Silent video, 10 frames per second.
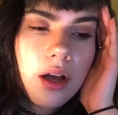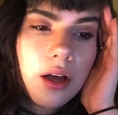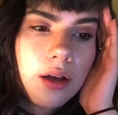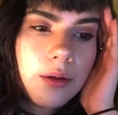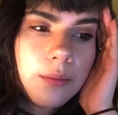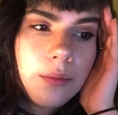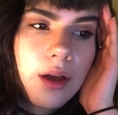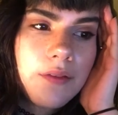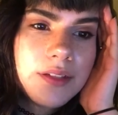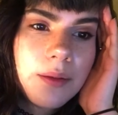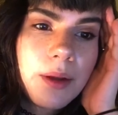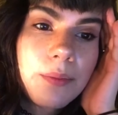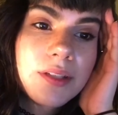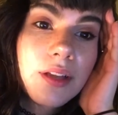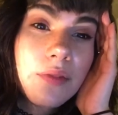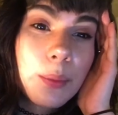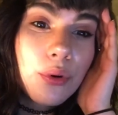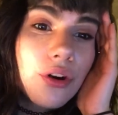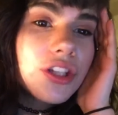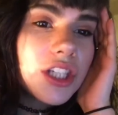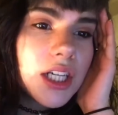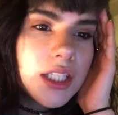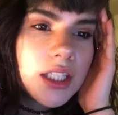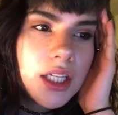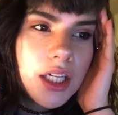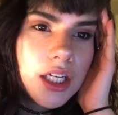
I've set myself a project